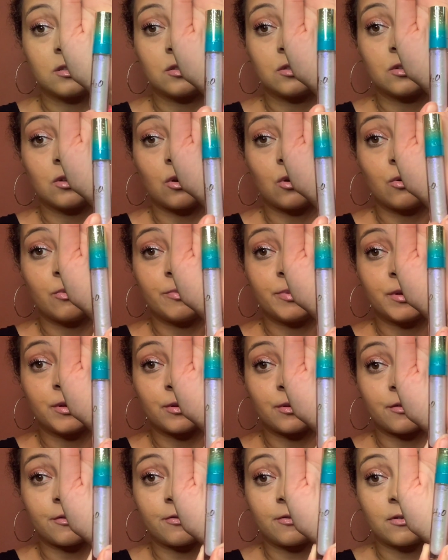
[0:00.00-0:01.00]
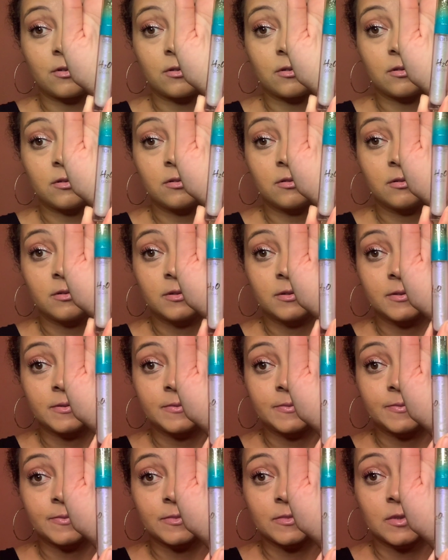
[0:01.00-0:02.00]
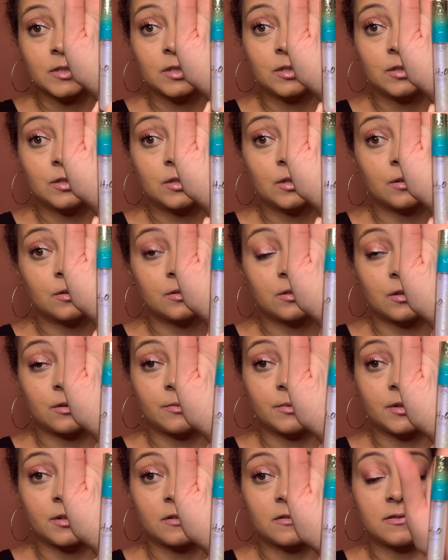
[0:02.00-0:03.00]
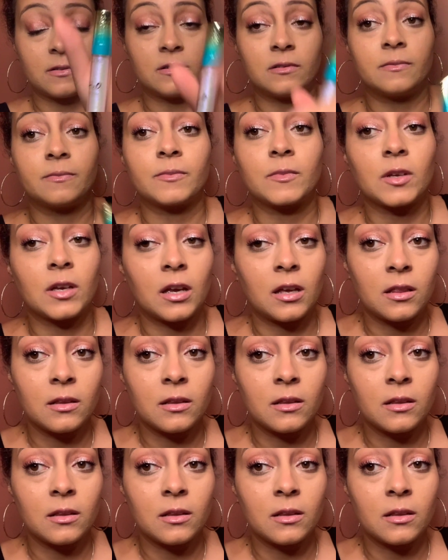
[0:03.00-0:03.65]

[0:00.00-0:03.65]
So beautiful, so, so beautiful. Okay,